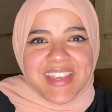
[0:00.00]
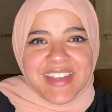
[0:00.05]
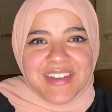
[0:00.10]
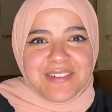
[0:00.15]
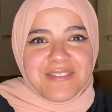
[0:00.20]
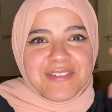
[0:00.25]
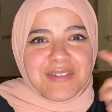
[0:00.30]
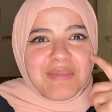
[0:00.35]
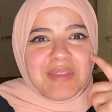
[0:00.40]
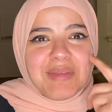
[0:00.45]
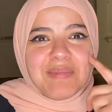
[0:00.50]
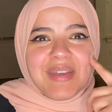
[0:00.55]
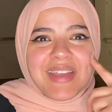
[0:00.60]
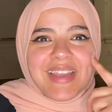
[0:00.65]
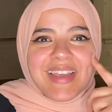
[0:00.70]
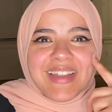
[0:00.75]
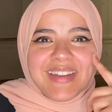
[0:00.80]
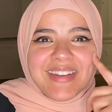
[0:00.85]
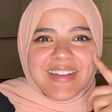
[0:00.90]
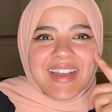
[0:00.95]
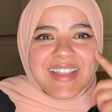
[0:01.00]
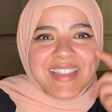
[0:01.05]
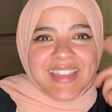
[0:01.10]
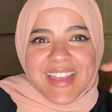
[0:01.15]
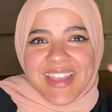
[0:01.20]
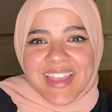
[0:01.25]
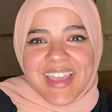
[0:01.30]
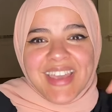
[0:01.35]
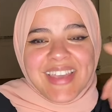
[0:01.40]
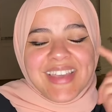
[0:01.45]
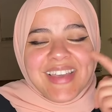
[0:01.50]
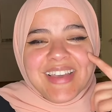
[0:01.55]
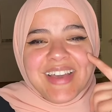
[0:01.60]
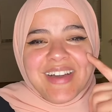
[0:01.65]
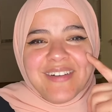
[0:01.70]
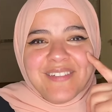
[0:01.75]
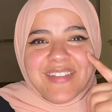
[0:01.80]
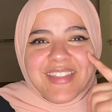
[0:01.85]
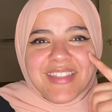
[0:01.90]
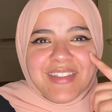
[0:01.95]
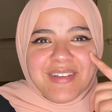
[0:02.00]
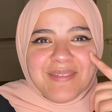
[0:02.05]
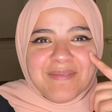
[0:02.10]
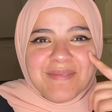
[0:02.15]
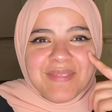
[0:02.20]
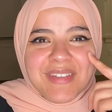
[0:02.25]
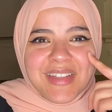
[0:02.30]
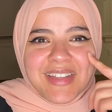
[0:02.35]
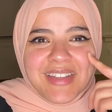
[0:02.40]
to hear from them again. I like hanging out with them.